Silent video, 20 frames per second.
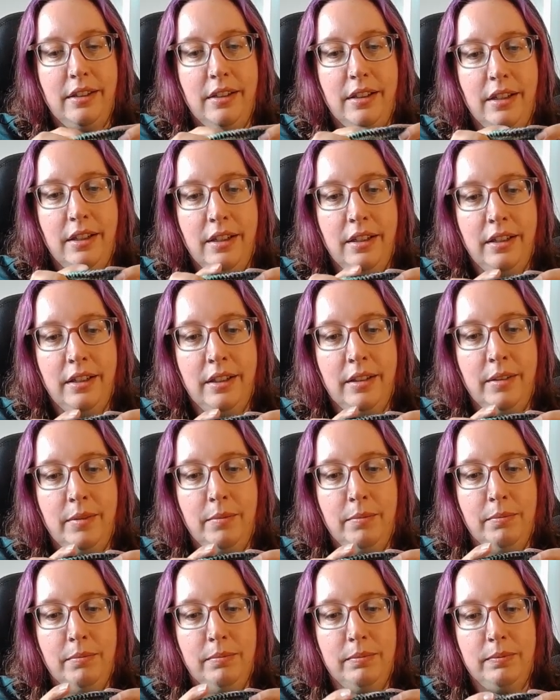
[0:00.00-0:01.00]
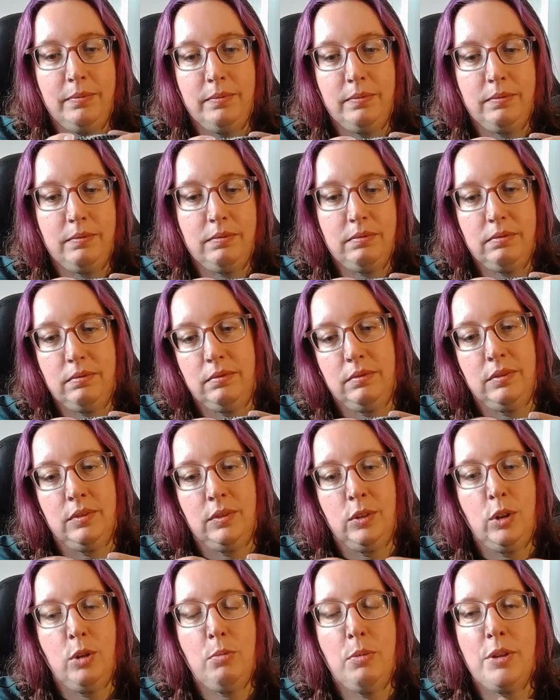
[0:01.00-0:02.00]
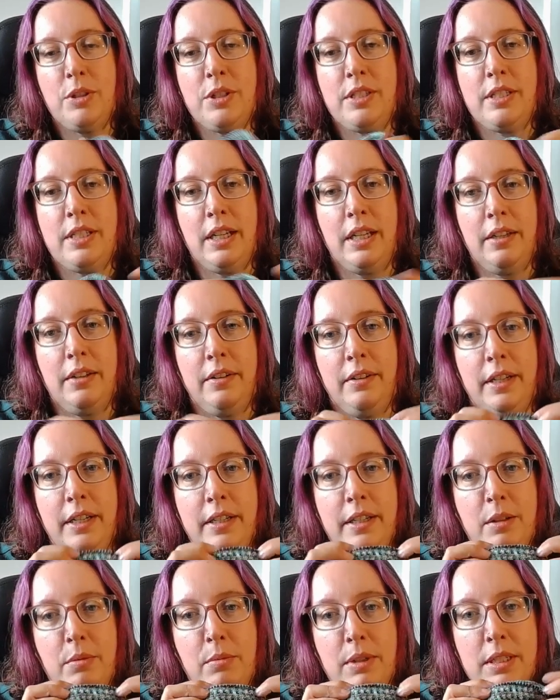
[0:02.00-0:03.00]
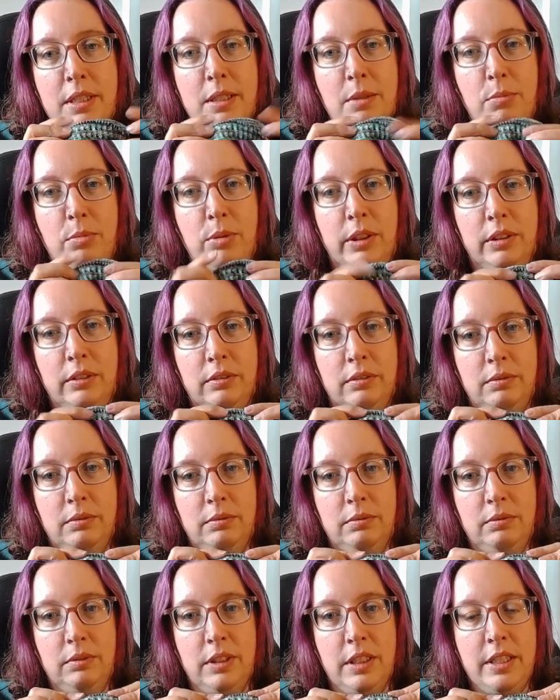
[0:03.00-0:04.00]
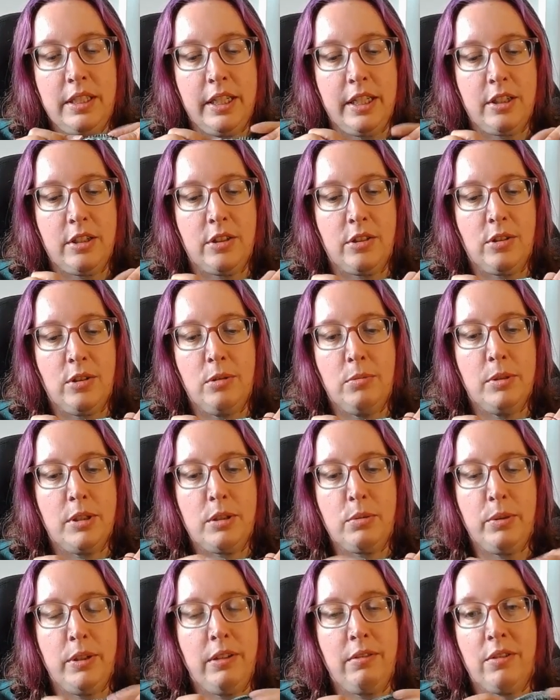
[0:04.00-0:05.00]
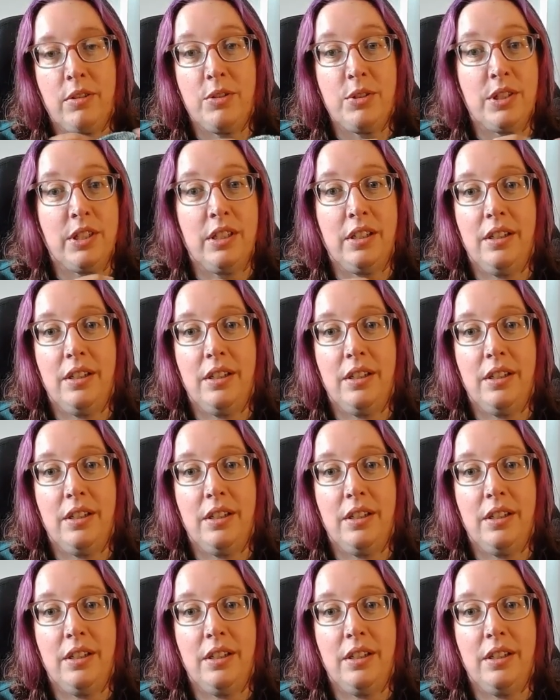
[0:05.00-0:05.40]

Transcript: I am almost done that knit one slip one section, so almost 20 rows in.